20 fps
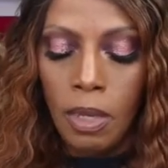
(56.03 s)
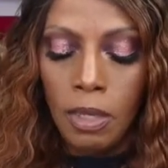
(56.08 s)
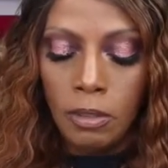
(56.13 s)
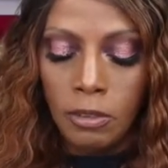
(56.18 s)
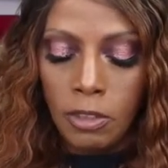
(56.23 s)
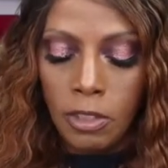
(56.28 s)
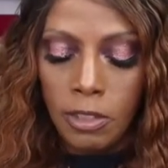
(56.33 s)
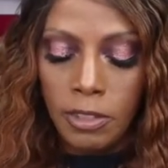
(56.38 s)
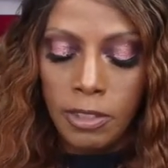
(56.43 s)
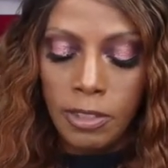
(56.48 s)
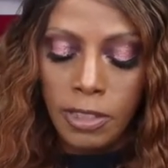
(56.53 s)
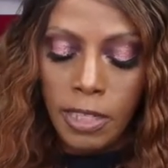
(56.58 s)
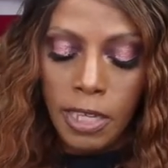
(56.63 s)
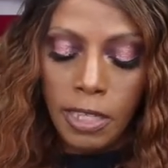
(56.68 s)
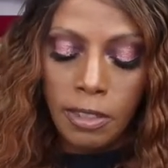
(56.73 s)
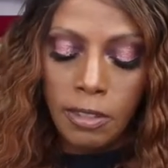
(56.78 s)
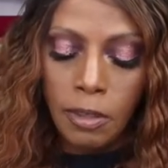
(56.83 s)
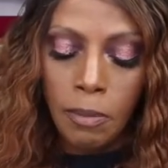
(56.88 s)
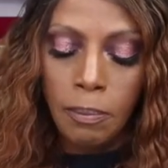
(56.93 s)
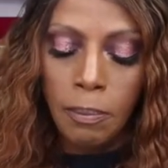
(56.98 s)
Just
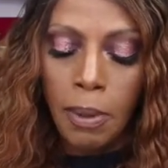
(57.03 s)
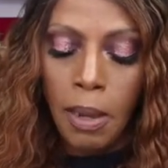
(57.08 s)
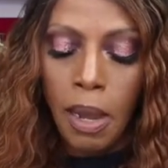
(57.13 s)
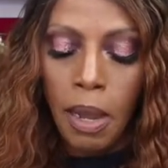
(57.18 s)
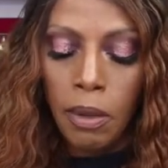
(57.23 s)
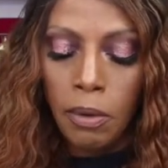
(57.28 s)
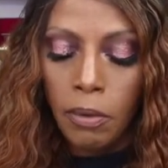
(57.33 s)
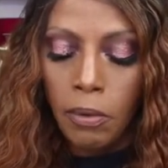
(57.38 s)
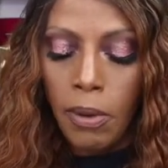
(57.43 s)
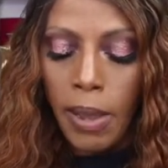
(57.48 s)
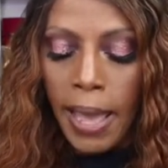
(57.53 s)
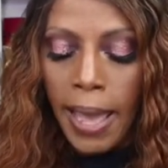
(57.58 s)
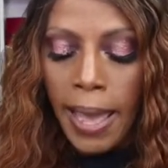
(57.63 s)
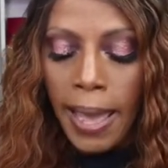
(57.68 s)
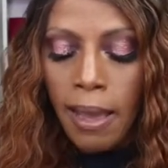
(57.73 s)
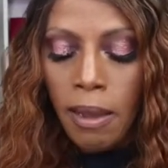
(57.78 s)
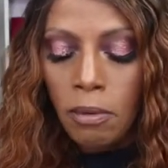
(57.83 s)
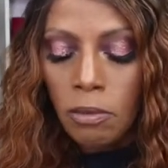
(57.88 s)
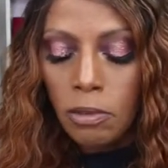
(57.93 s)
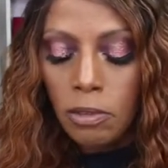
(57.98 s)
take the bottle
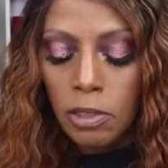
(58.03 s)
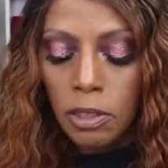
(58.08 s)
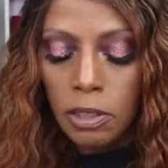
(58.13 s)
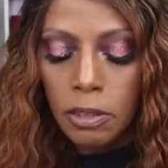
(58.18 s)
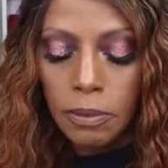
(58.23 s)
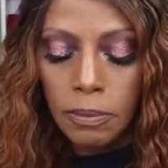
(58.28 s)
out.